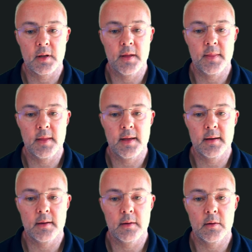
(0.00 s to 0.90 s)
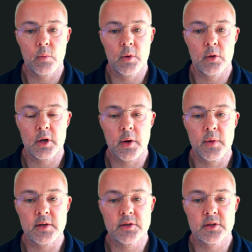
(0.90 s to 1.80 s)
then we'll go
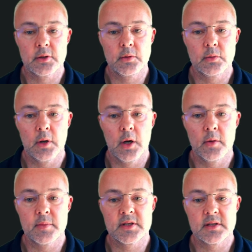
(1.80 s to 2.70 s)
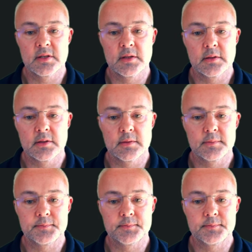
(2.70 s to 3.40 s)
into Home Assistant.